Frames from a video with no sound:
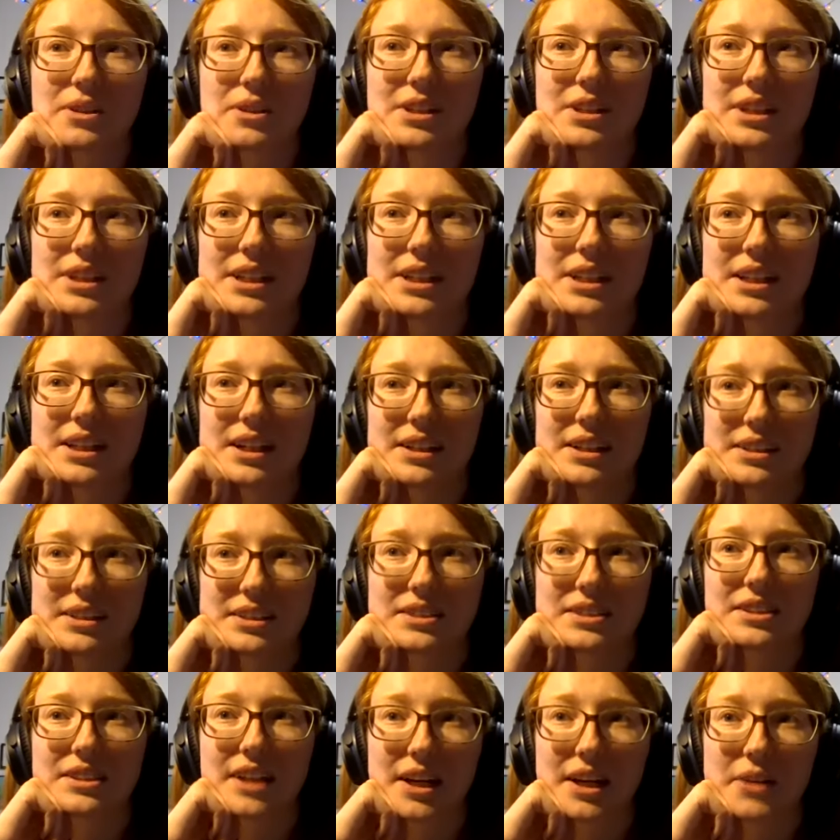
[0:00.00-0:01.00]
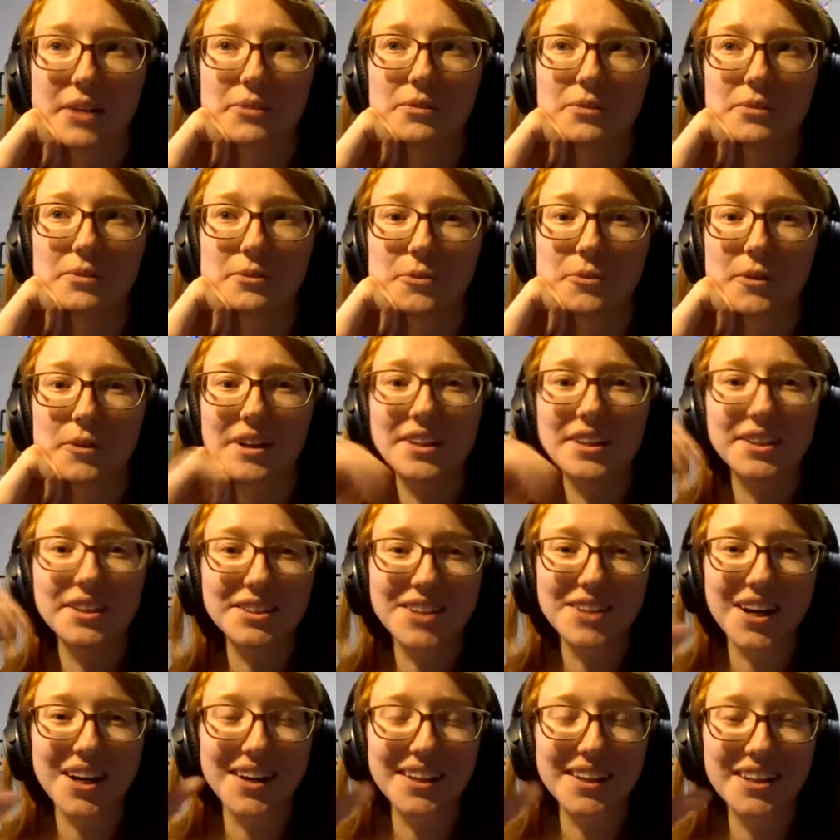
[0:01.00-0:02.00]
totally understand what
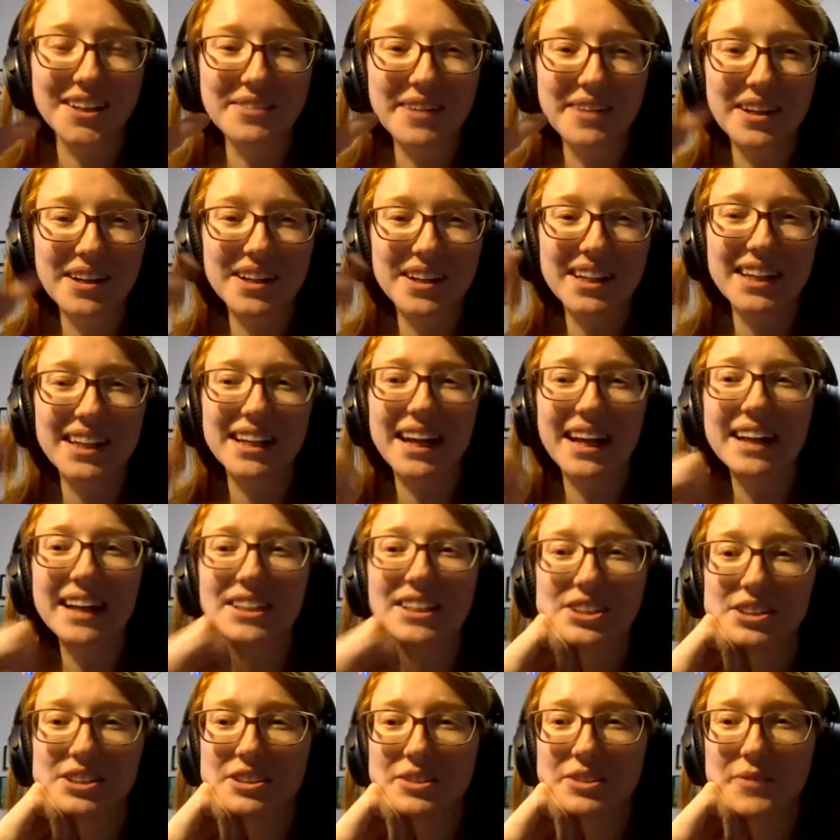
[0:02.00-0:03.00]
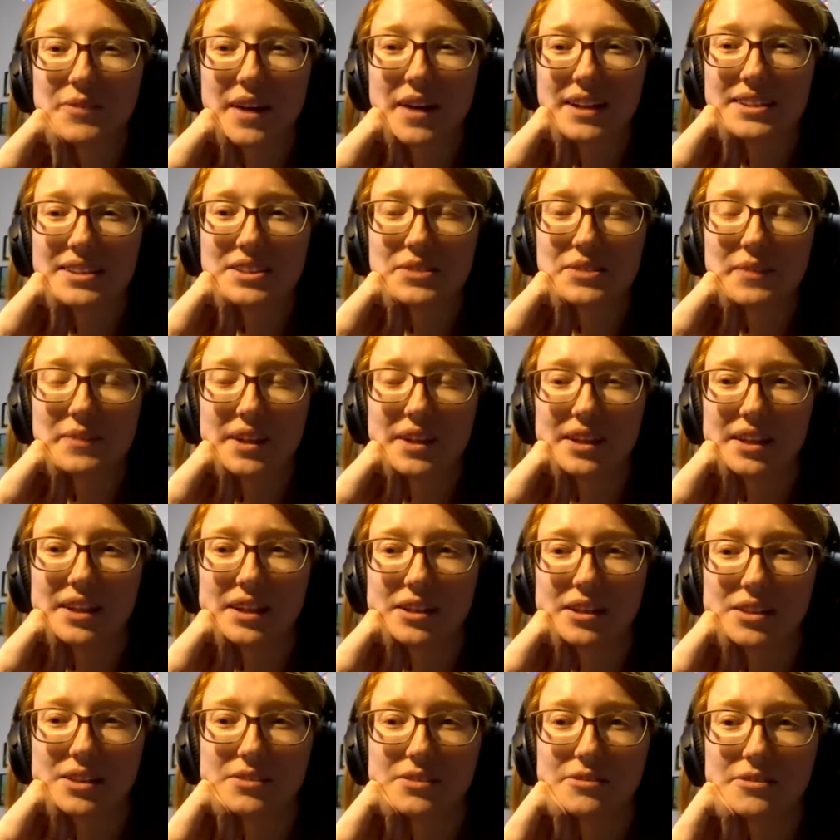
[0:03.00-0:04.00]
you're talking about. It actually reminds me
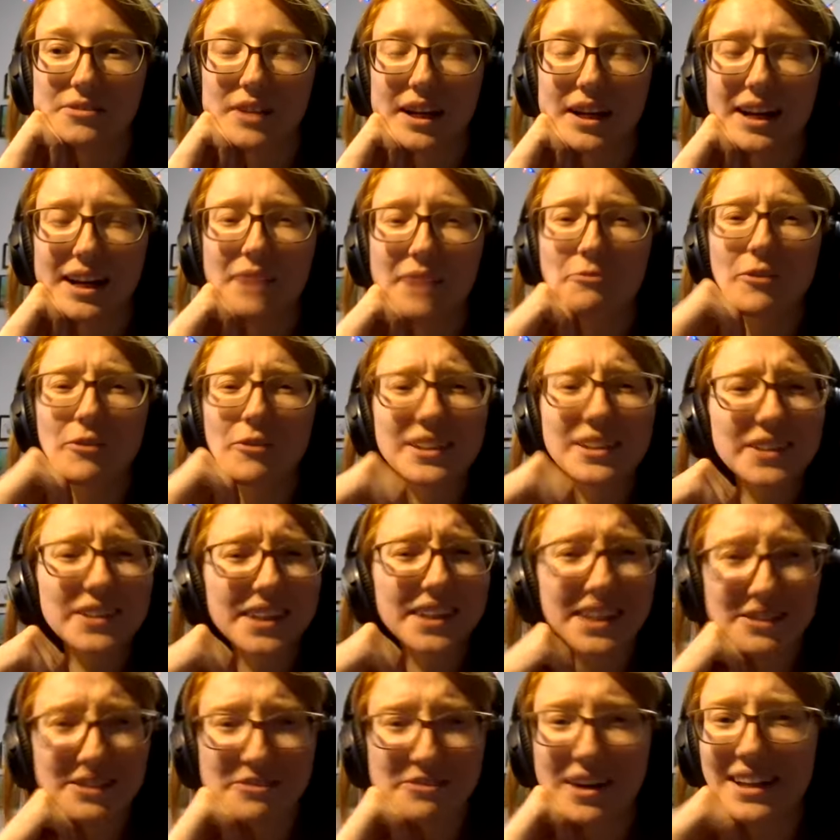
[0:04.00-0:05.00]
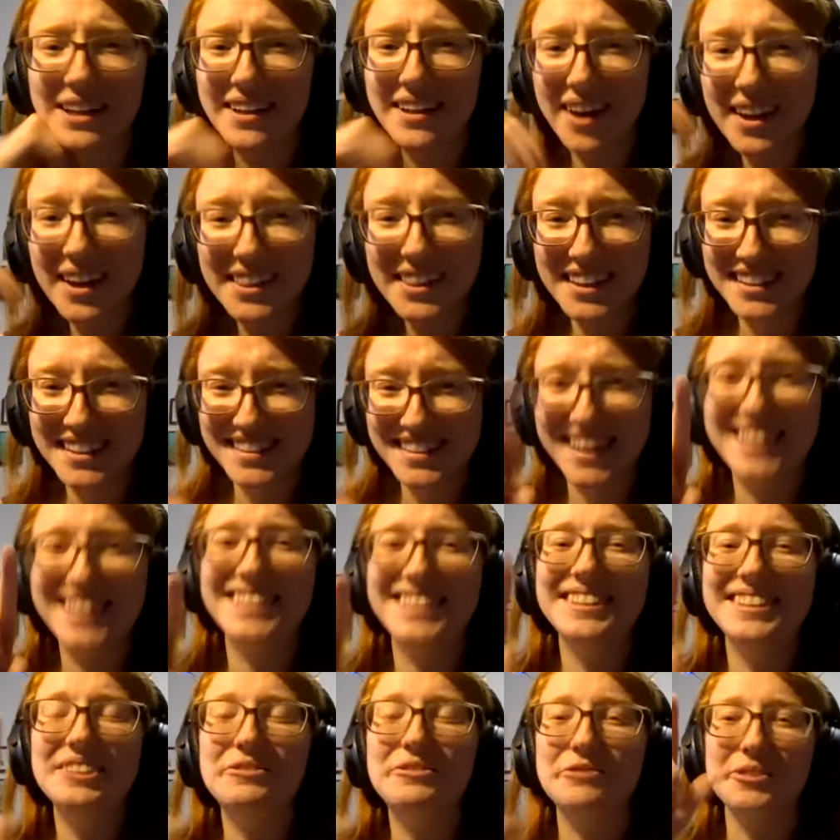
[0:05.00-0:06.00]
of, and I'm wondering if I got this
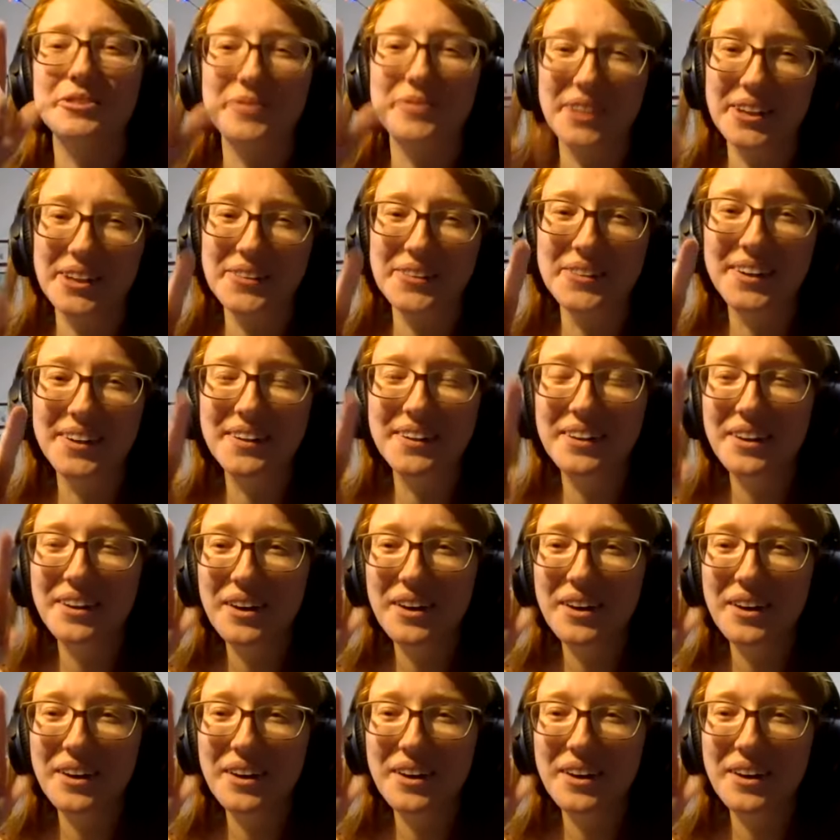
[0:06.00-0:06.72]
idea from you.